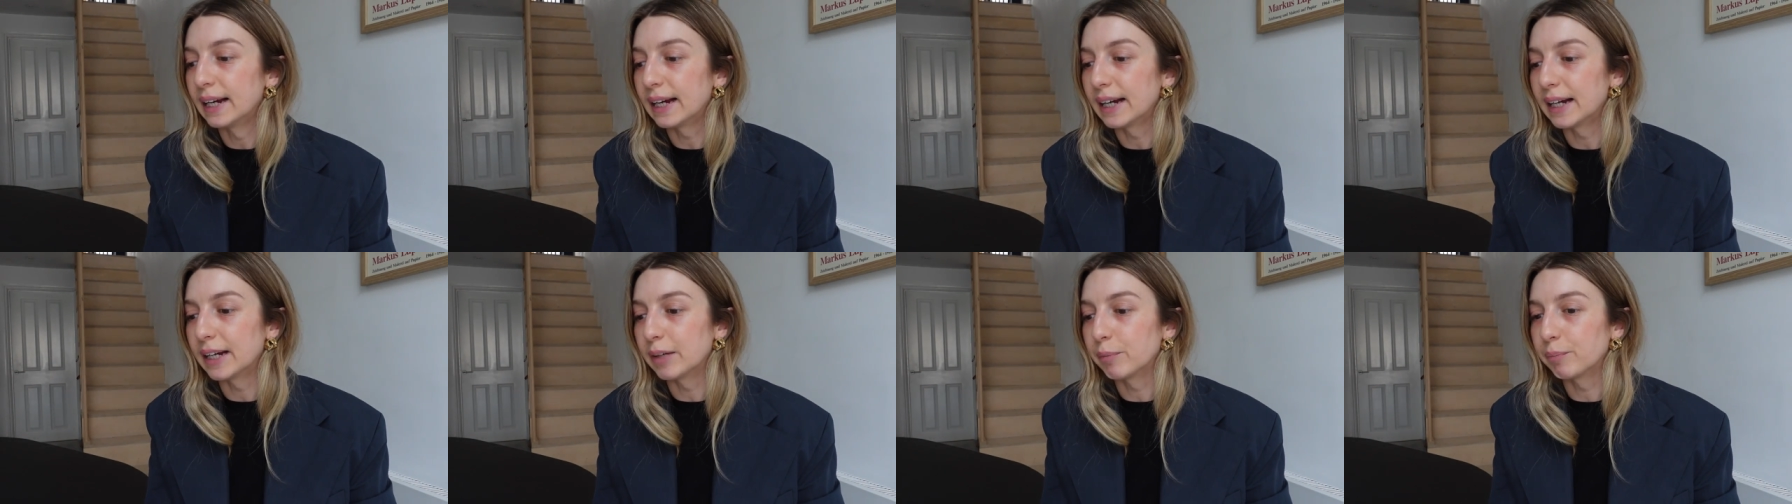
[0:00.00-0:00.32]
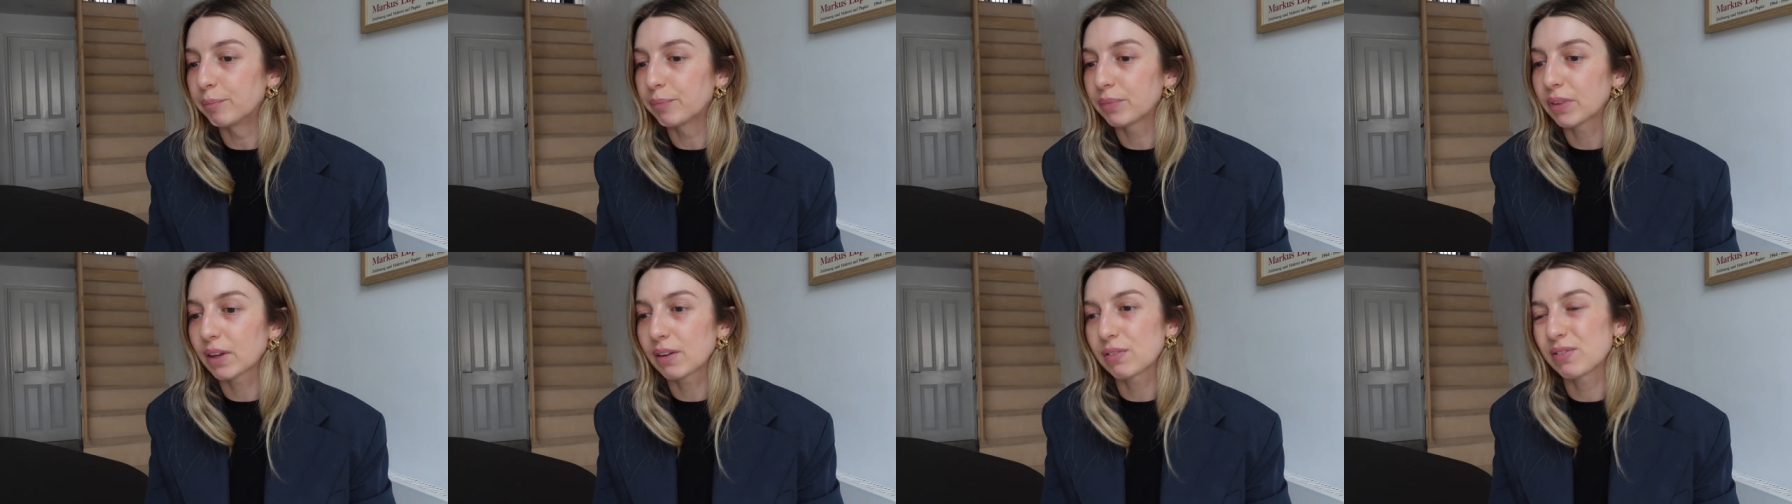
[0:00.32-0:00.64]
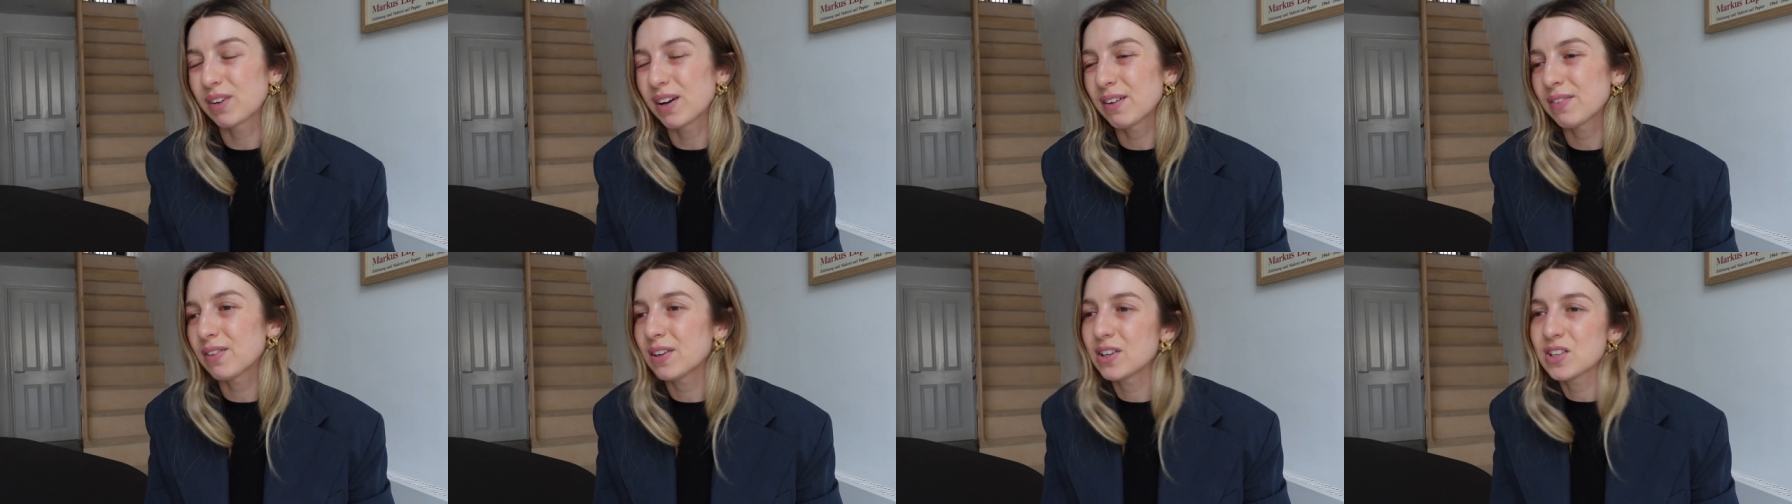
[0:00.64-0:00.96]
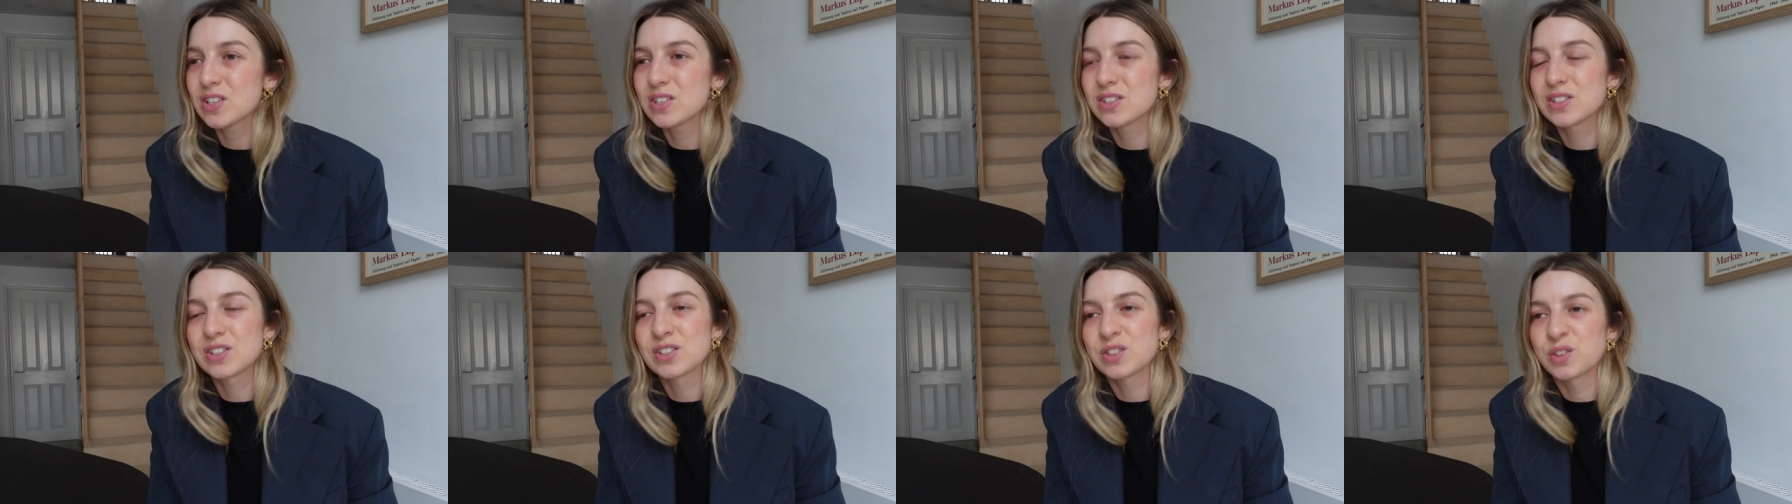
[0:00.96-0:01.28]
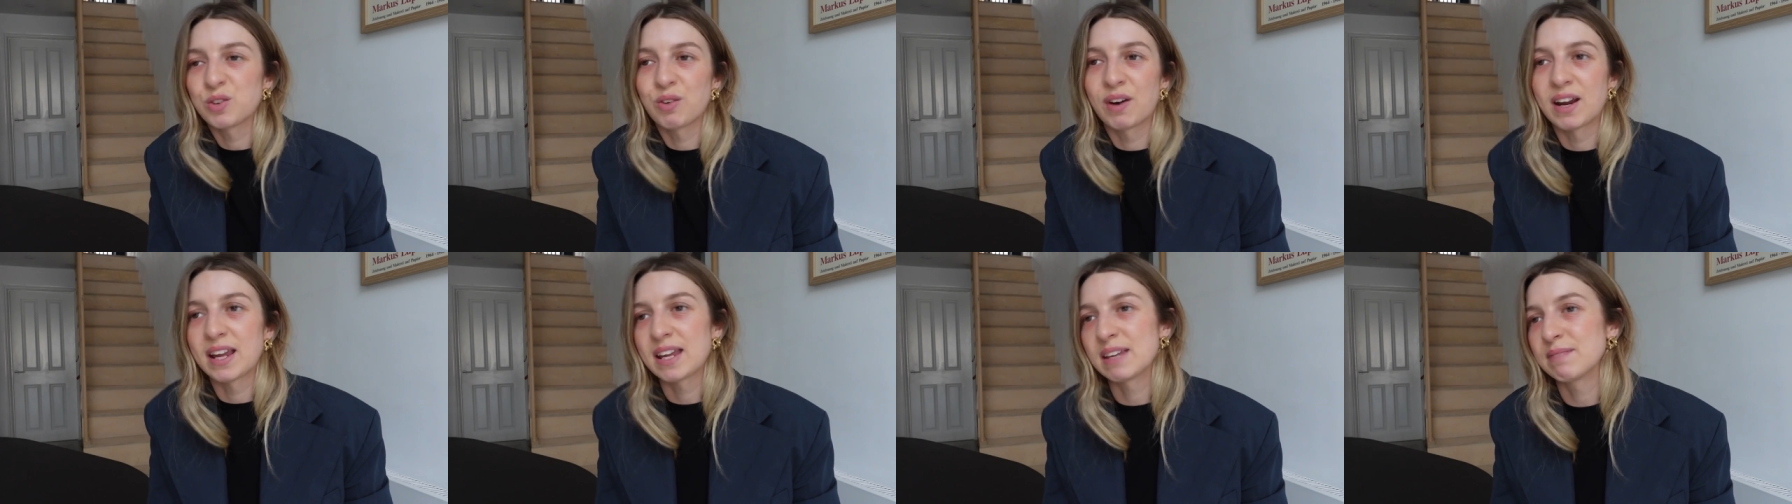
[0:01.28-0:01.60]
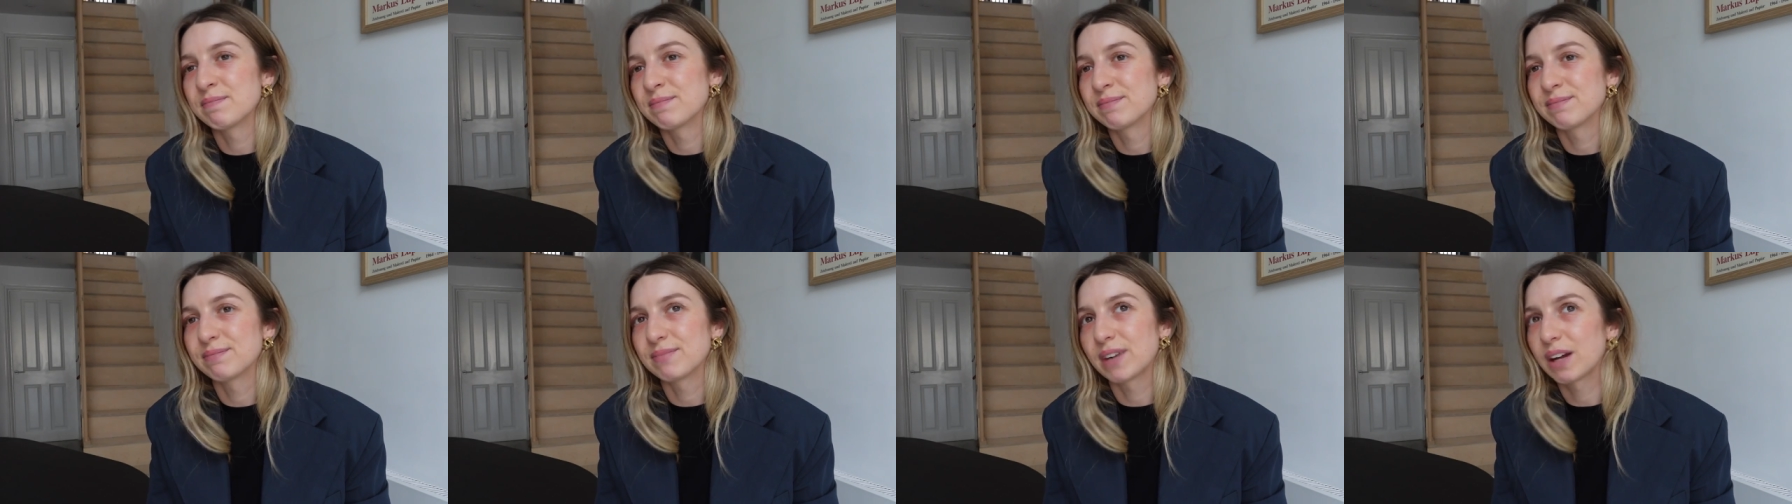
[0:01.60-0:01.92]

Um, Farfetch is just great.